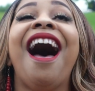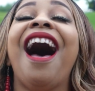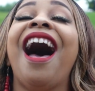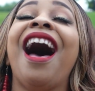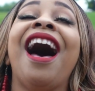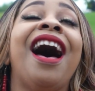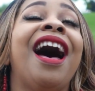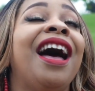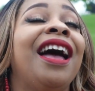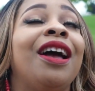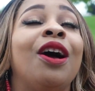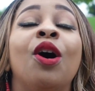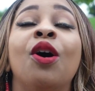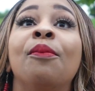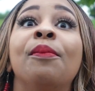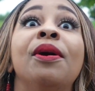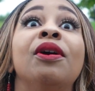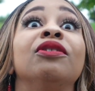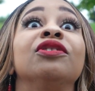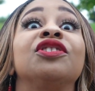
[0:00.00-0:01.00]
I
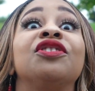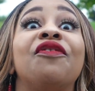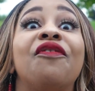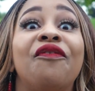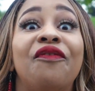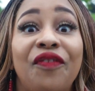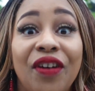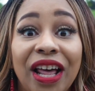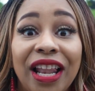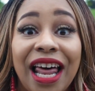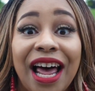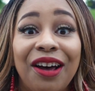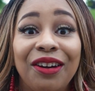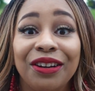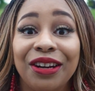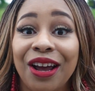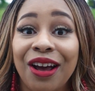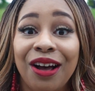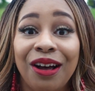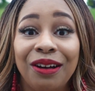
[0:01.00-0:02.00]
almost fell
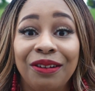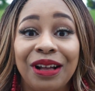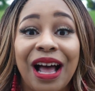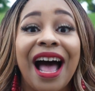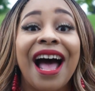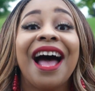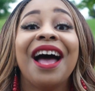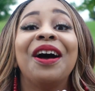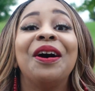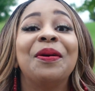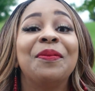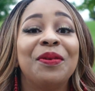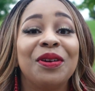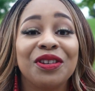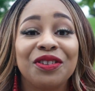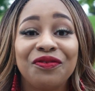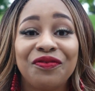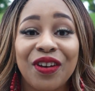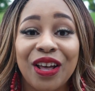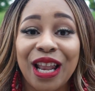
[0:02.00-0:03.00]
out, y'all. I
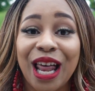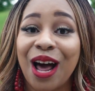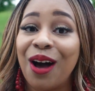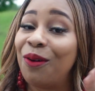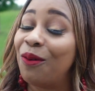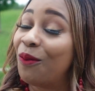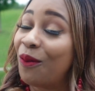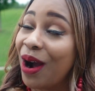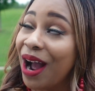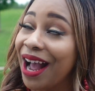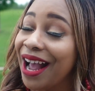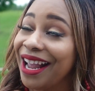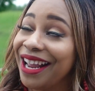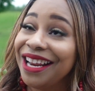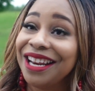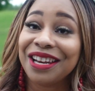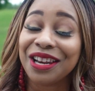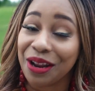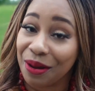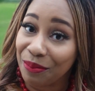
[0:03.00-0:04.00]
almost fell out.
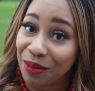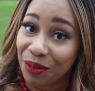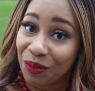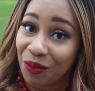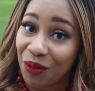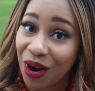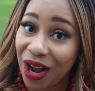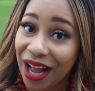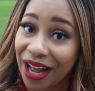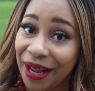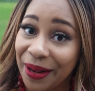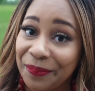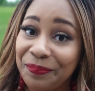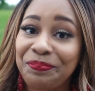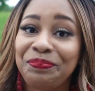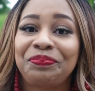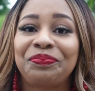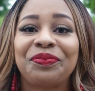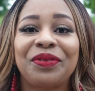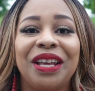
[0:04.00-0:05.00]
Why? Number one,
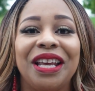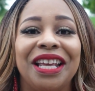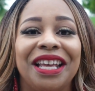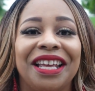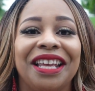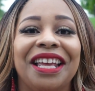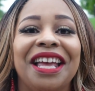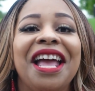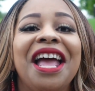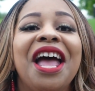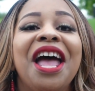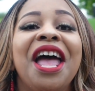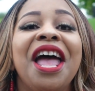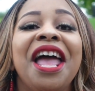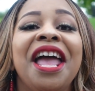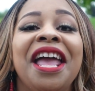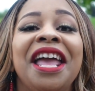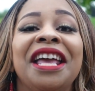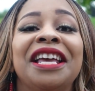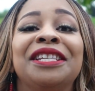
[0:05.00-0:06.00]

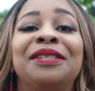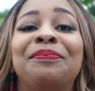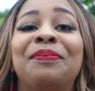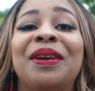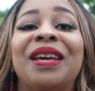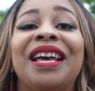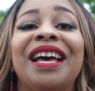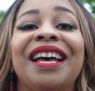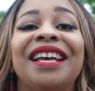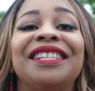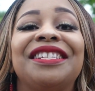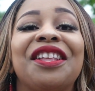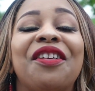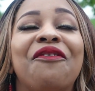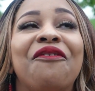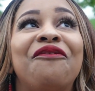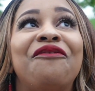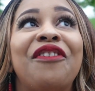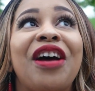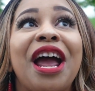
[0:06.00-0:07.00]
it's because the
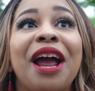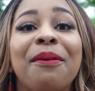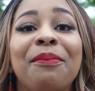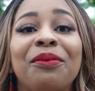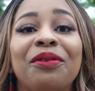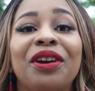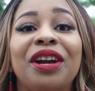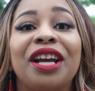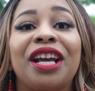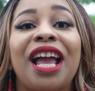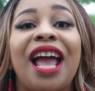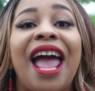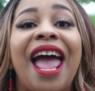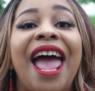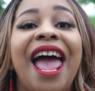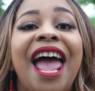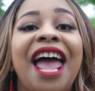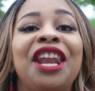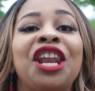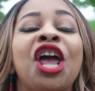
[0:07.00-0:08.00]
fabric
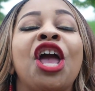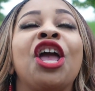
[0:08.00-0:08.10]
had